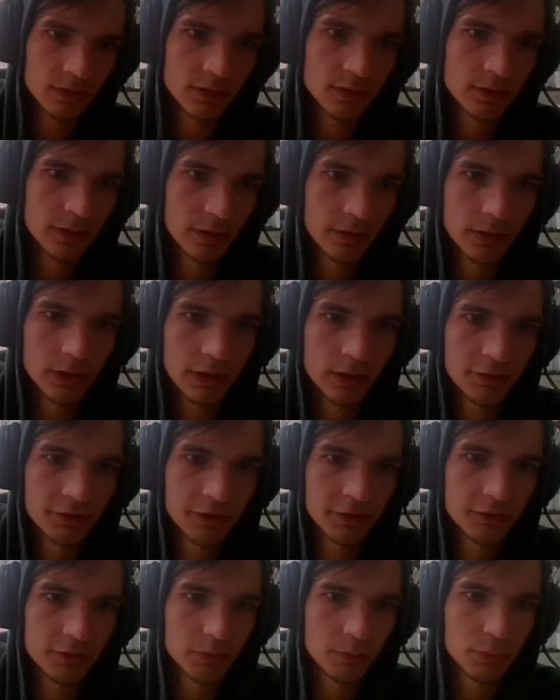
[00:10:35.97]
they're
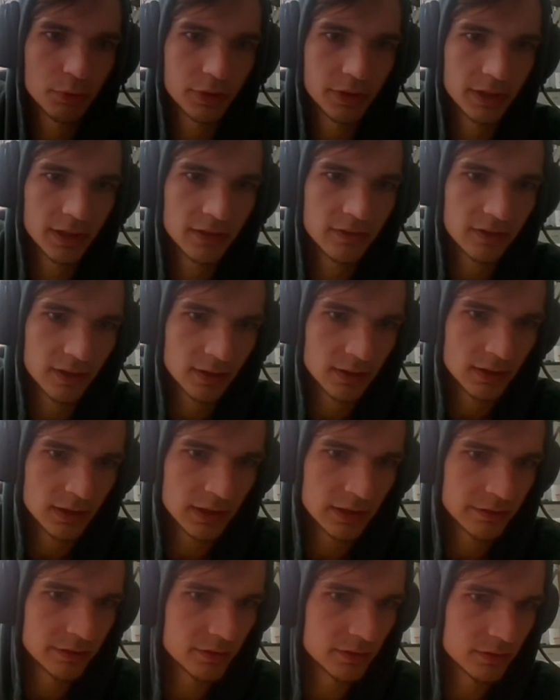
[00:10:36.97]
easier to predict and
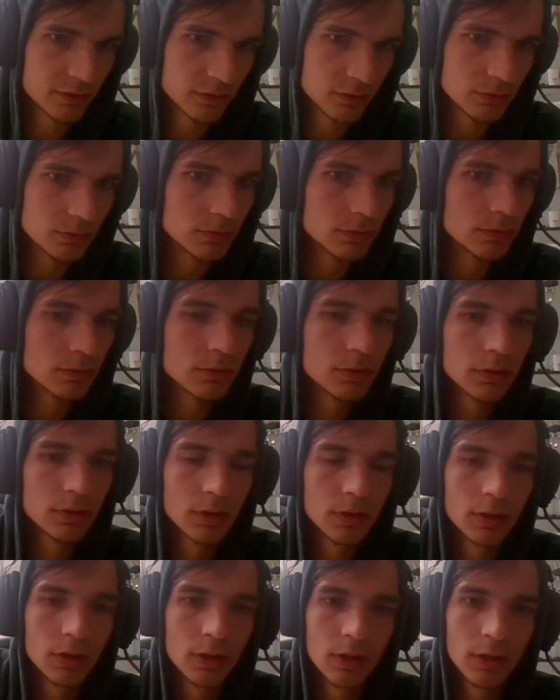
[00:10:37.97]
easier to
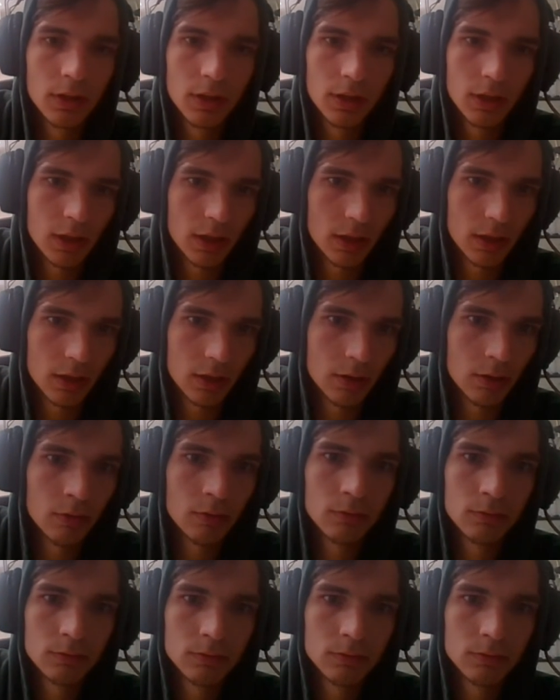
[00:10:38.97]
have